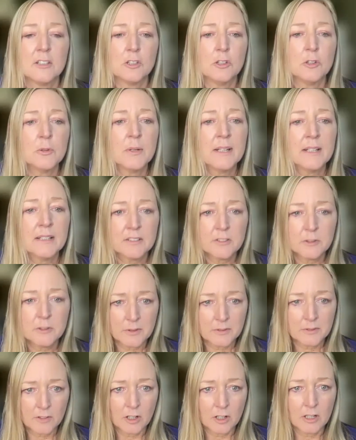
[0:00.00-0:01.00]
you can't do
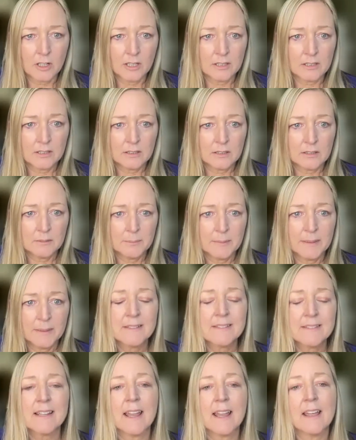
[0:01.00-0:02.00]
it wrong,
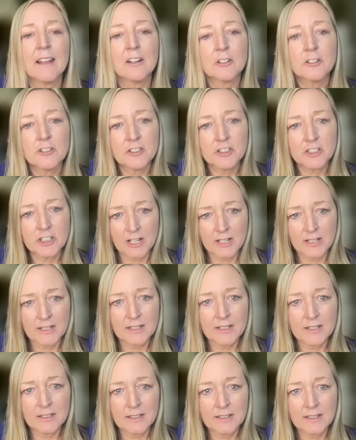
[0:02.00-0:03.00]
because
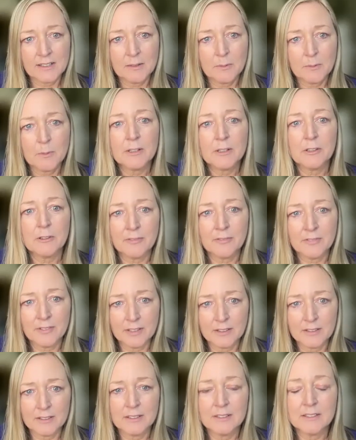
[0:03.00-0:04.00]
energetically what you
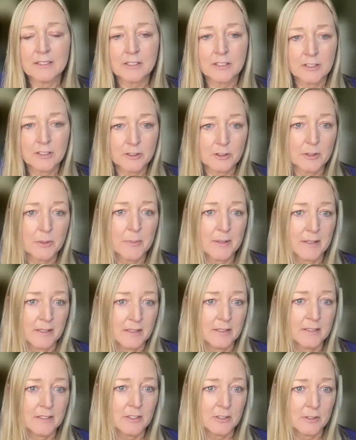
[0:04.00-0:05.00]
feel is
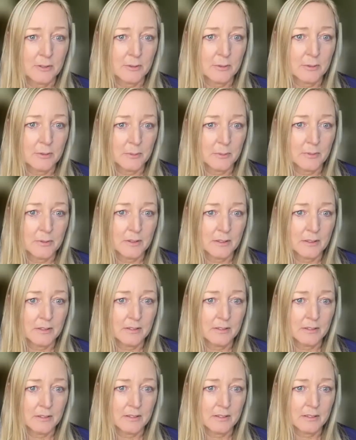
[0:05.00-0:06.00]
contributed to
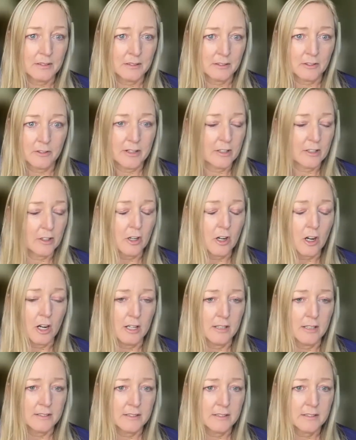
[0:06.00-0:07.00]
the greater
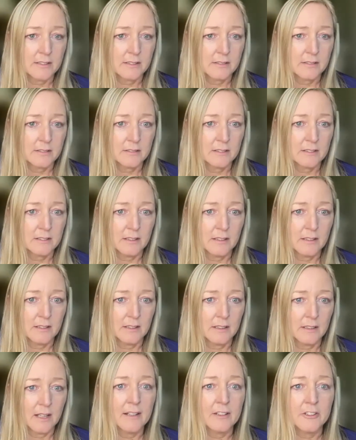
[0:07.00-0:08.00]
cause
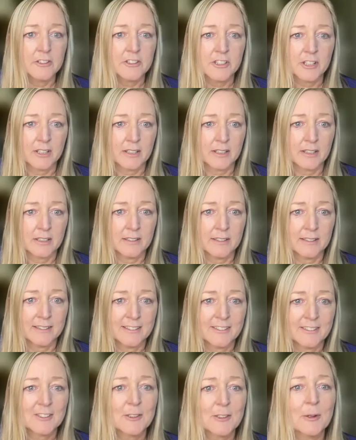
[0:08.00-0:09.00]
energetically.
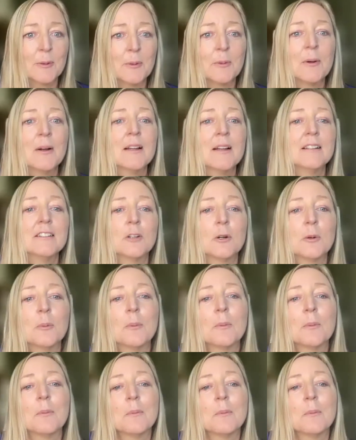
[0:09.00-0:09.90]
So don't